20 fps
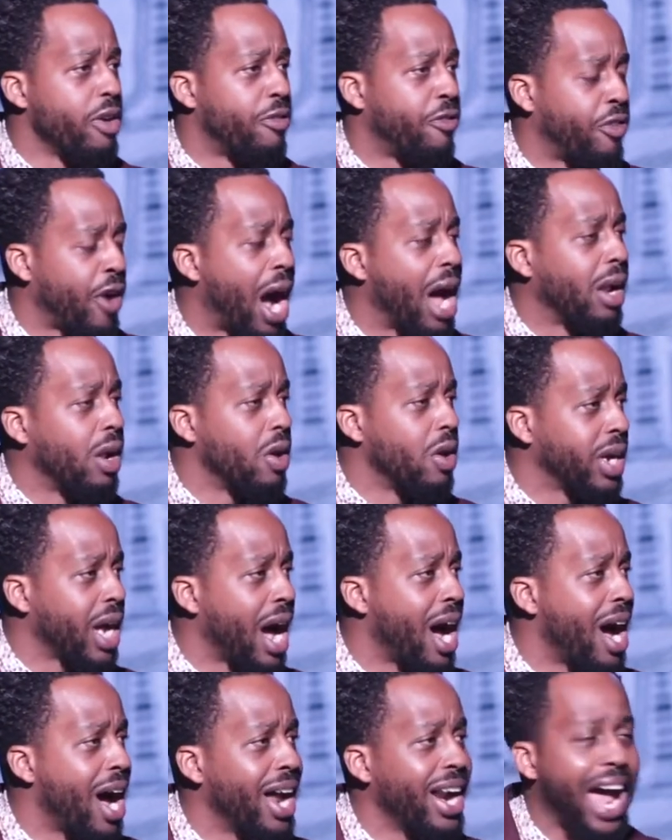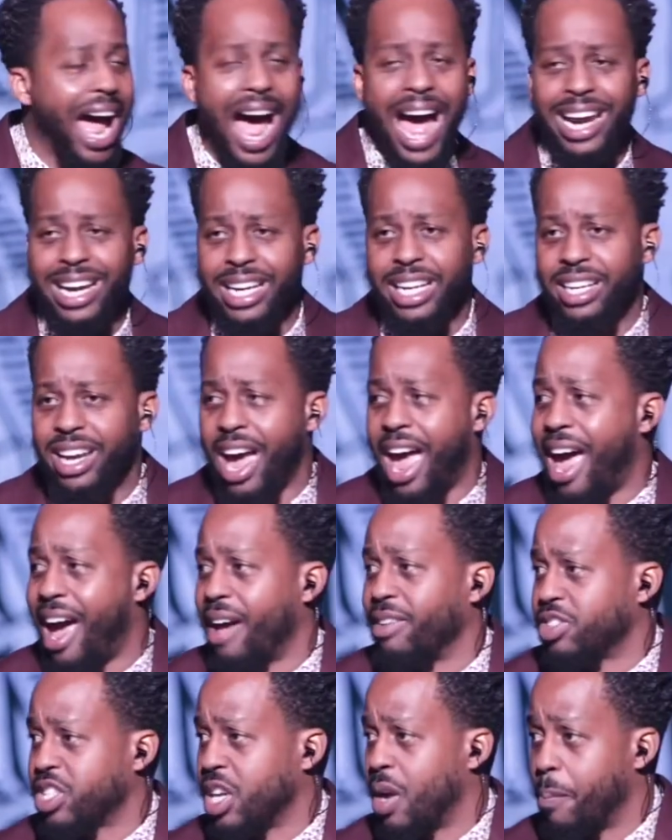to follow God, I need to
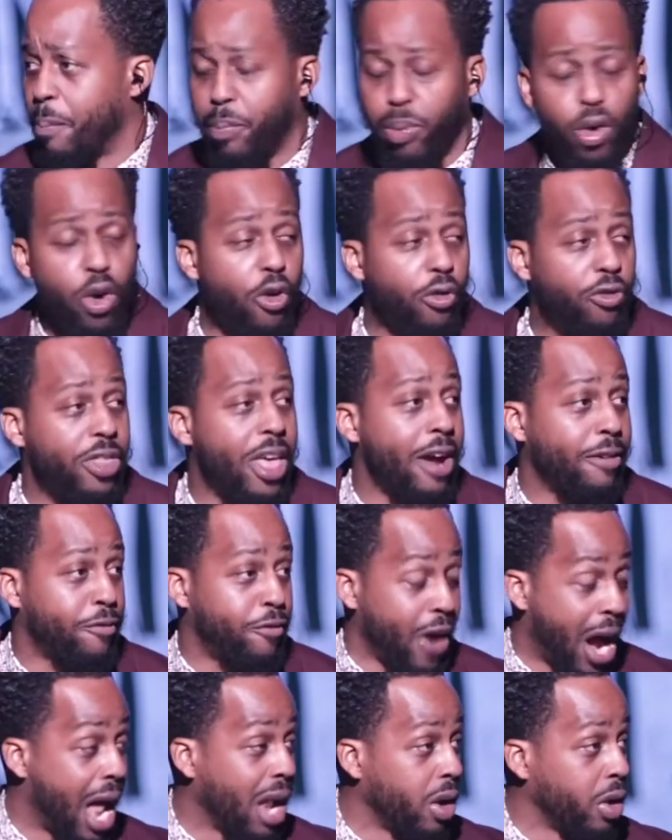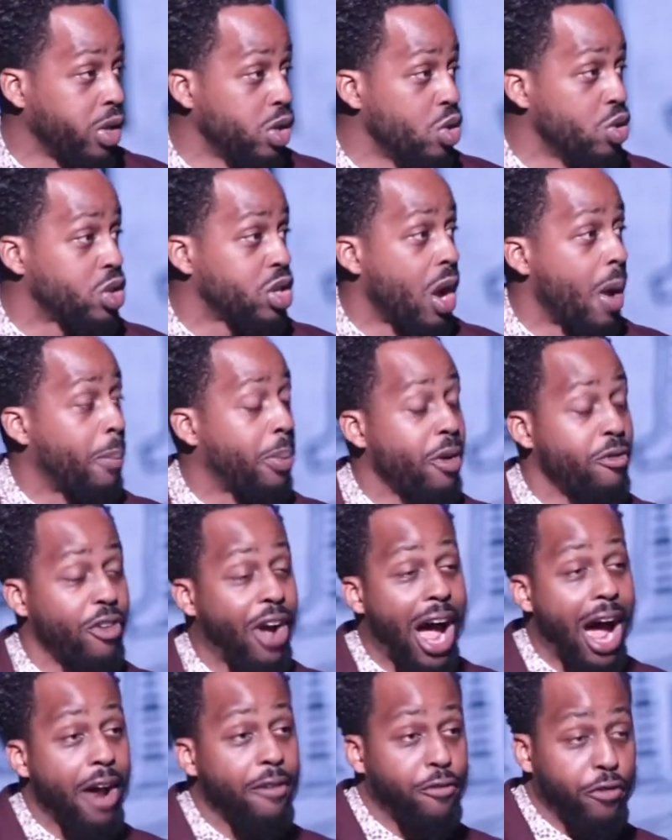have some proof that following you is going to
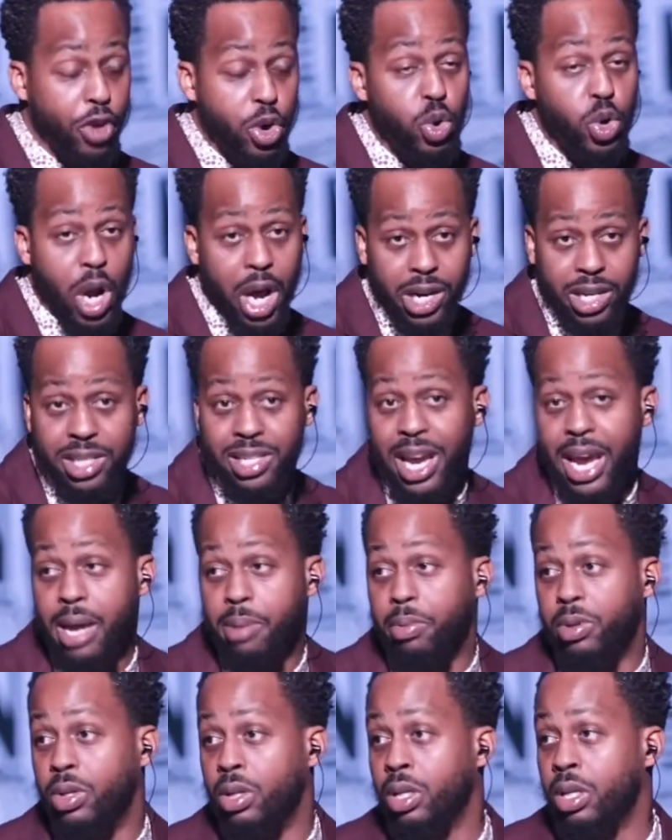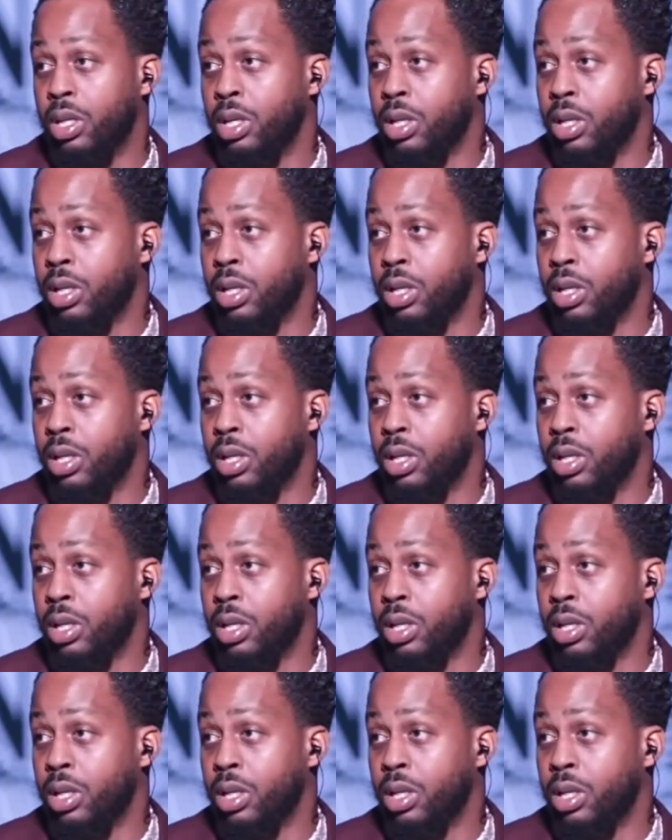provide food on the table.